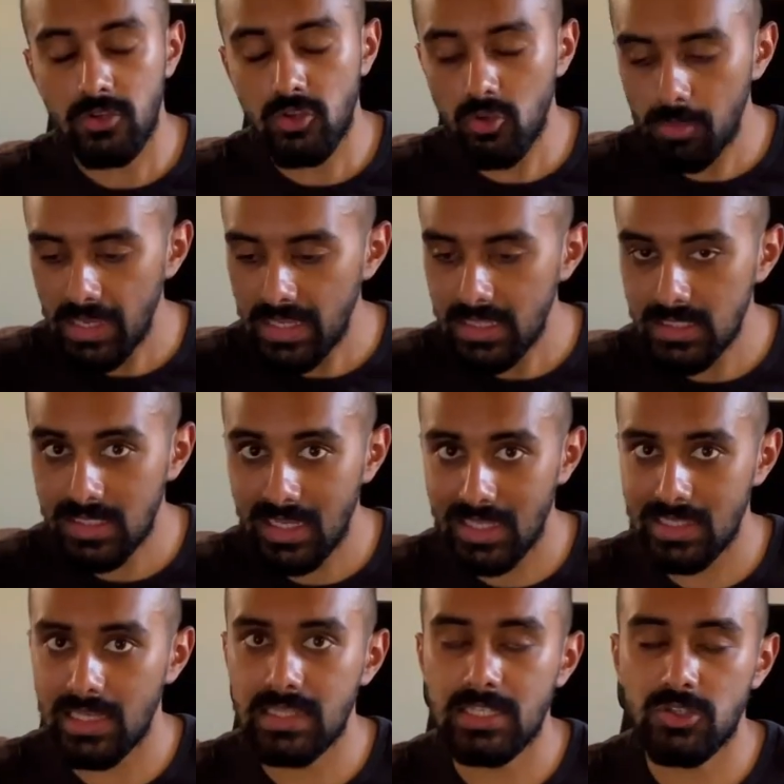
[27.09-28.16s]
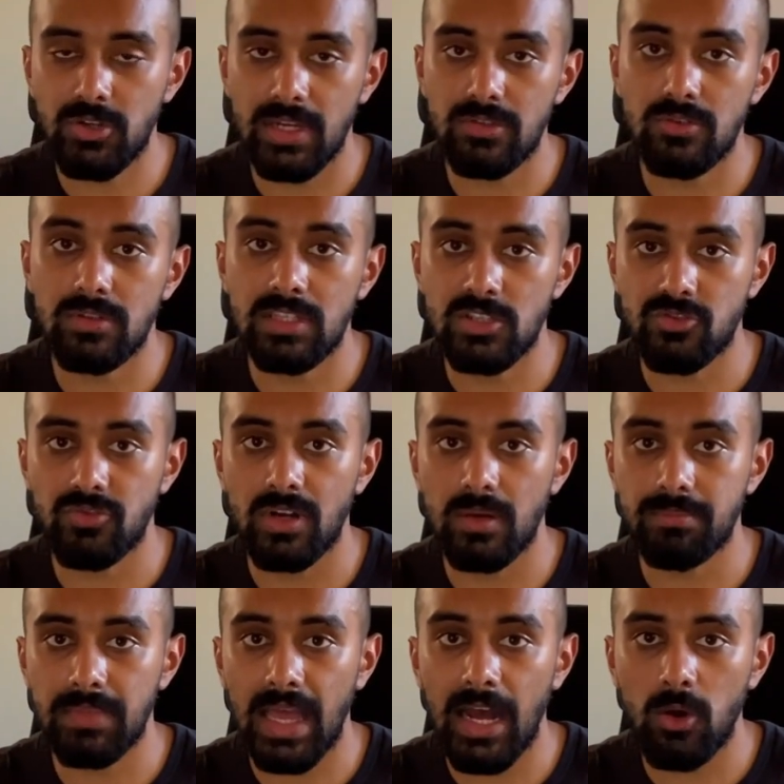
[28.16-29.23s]
Humane is clearly trying to
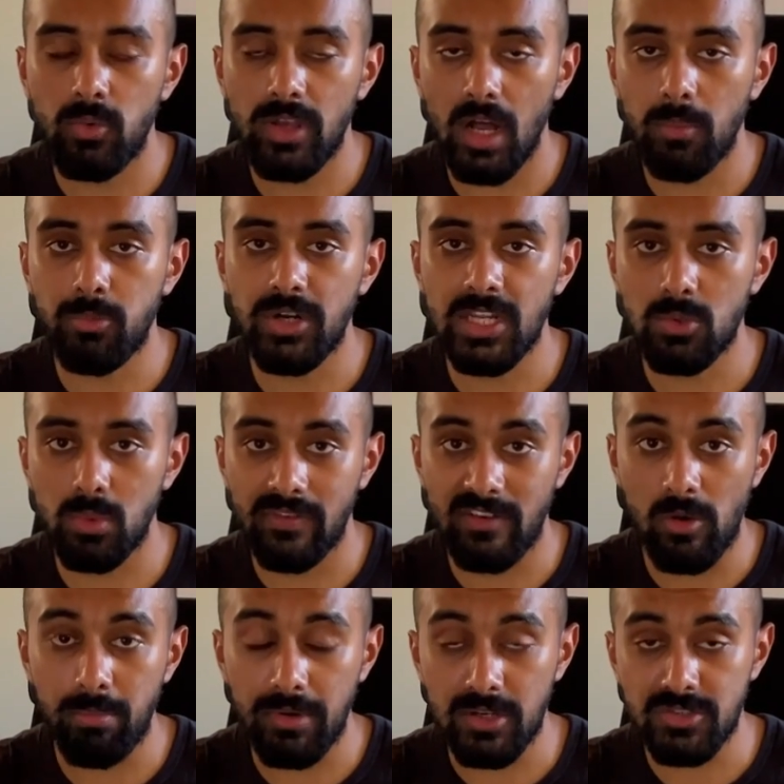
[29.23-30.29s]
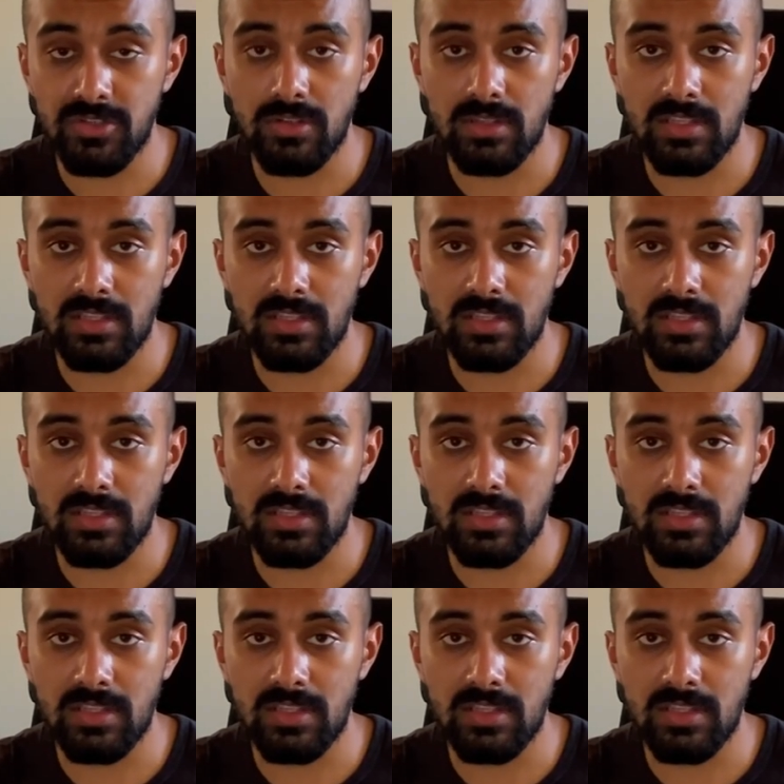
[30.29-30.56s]
disrupt how we operate with our personal